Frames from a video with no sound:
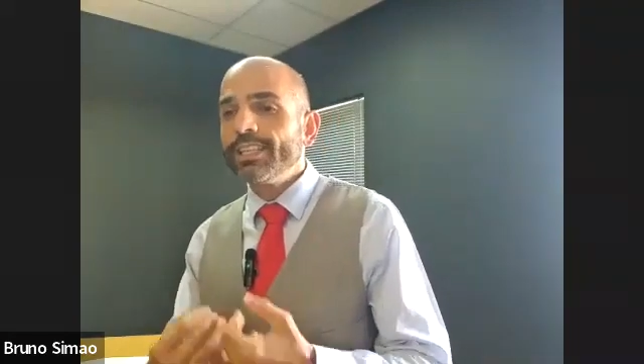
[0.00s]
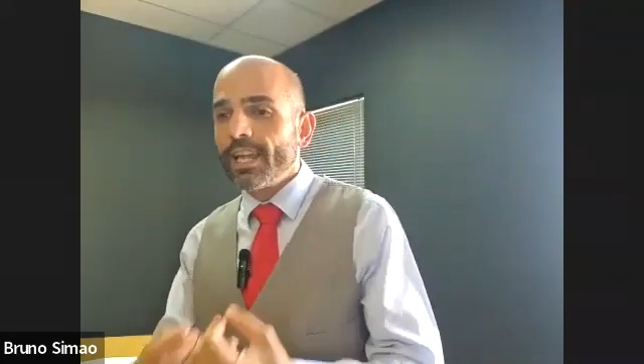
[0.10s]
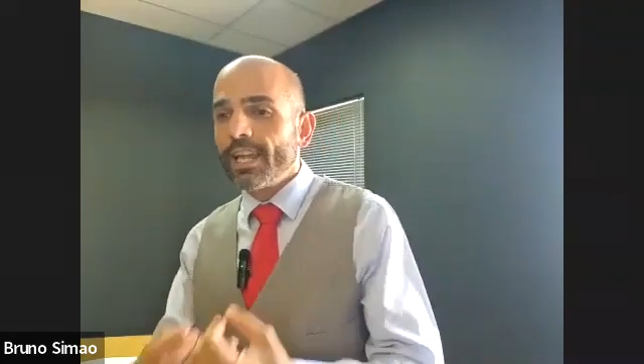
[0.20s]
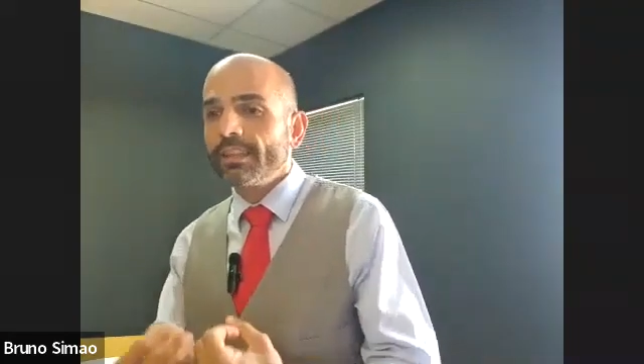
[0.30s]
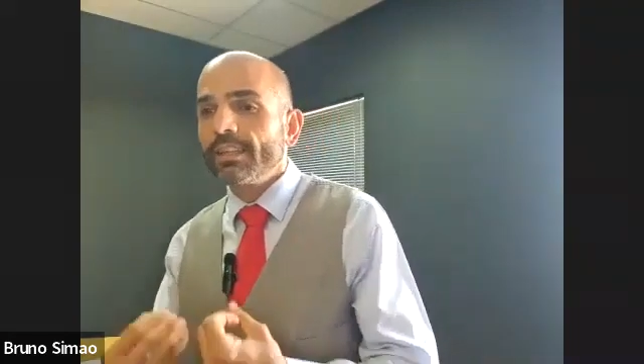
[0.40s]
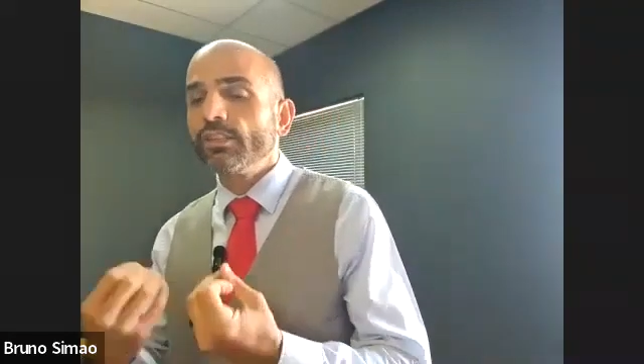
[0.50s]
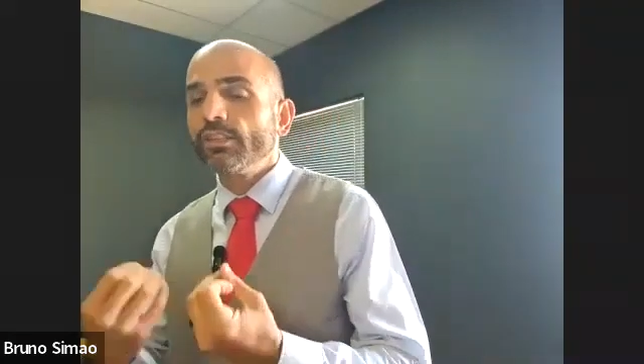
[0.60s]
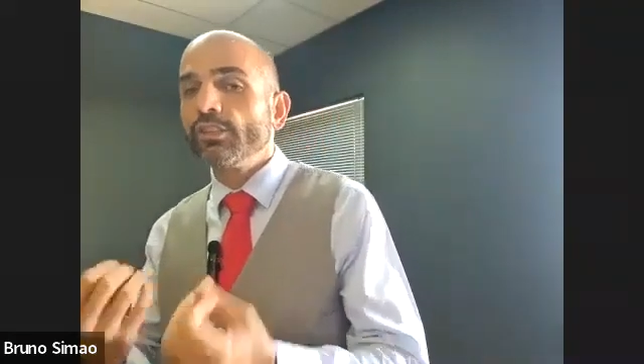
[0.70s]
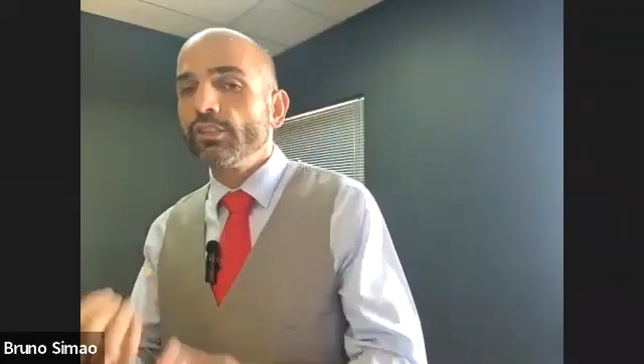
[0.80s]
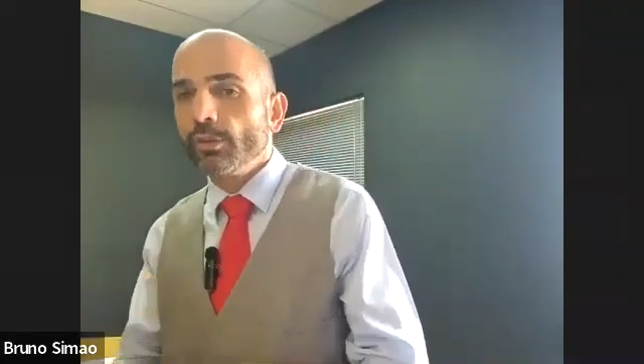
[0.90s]
nothing
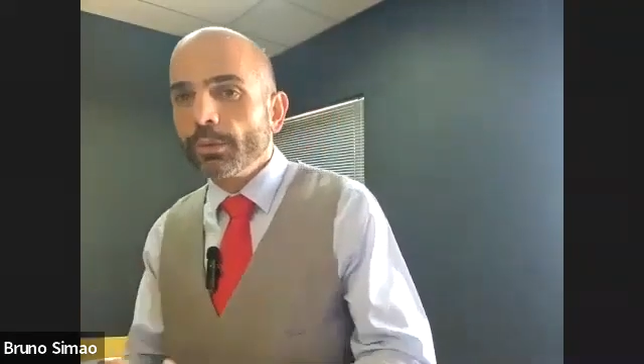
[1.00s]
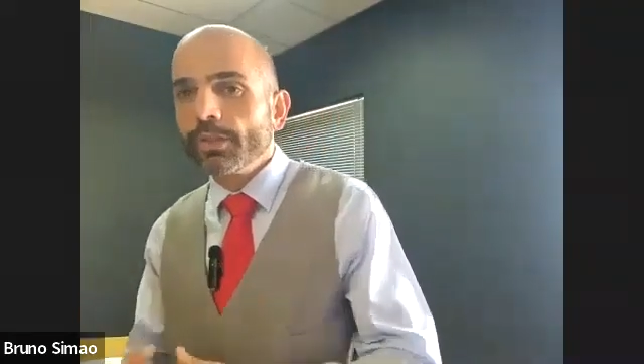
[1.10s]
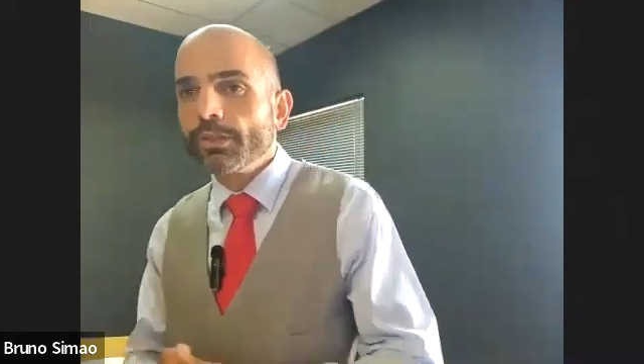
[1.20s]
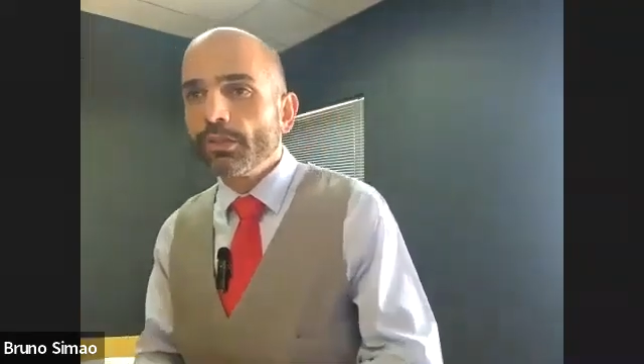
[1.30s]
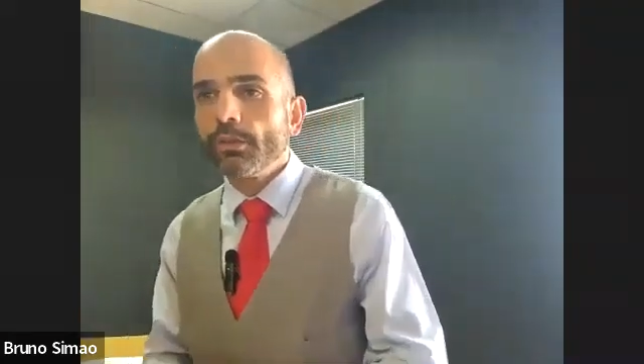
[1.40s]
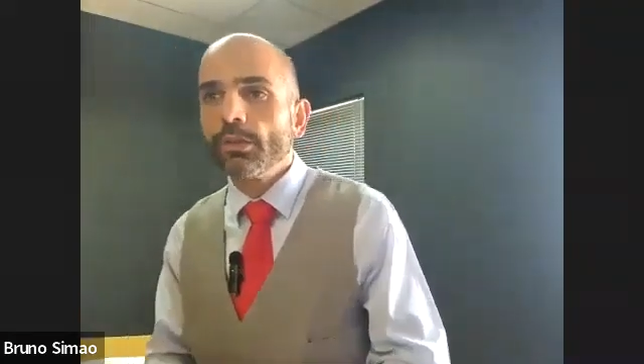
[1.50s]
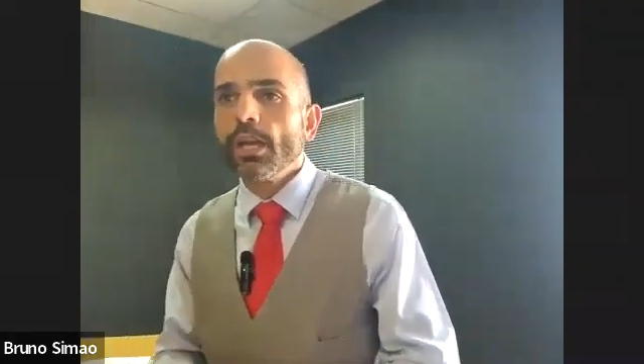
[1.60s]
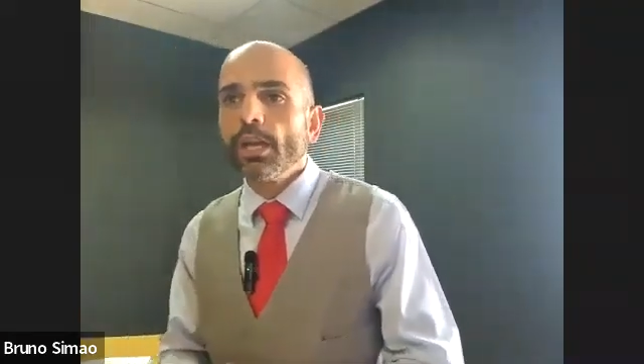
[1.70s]
to do with you,